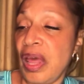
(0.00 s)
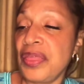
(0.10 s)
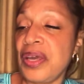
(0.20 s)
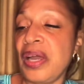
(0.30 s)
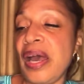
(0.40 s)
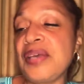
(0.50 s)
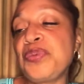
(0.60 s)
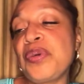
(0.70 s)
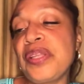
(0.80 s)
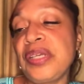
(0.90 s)
the
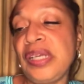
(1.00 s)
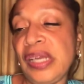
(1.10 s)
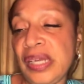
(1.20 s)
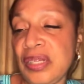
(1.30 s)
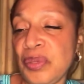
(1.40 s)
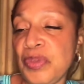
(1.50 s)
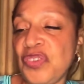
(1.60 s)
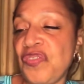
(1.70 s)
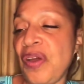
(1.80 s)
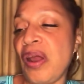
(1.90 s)
gospel of the kingdom is
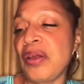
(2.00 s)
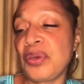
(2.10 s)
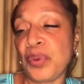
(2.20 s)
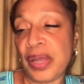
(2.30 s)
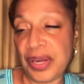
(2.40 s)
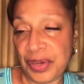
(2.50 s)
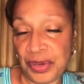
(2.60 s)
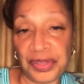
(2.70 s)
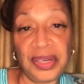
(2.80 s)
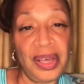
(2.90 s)
far
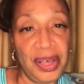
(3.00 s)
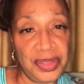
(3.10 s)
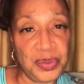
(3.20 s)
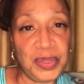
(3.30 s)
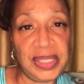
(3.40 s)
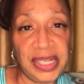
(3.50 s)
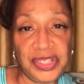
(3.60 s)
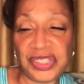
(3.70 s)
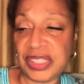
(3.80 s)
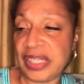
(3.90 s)
greater than other
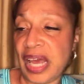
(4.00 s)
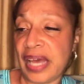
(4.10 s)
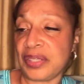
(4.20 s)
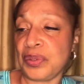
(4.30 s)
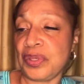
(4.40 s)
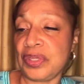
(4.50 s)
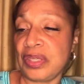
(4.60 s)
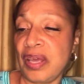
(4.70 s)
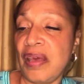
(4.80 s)
religious doctrines